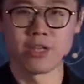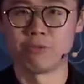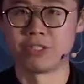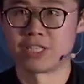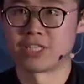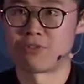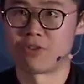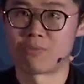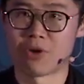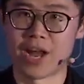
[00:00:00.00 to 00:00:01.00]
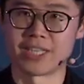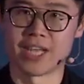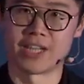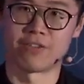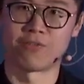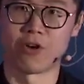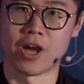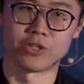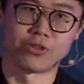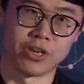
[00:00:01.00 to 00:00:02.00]
with Ethereum price at
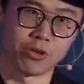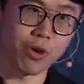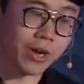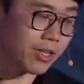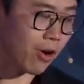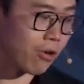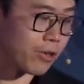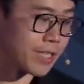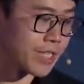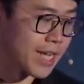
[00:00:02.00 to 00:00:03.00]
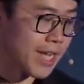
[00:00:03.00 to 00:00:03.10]
$420,